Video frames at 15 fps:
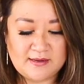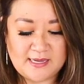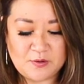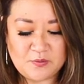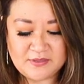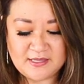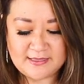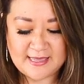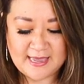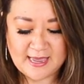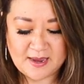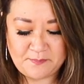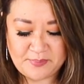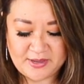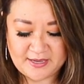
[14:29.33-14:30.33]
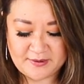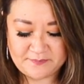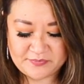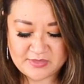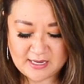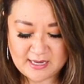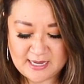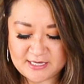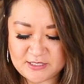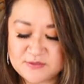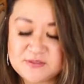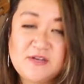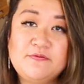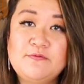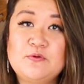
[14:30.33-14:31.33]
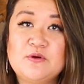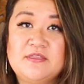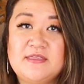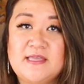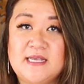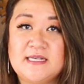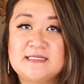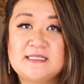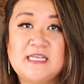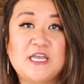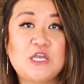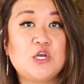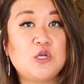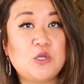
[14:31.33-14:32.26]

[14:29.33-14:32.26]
Not only that, but I used it for things like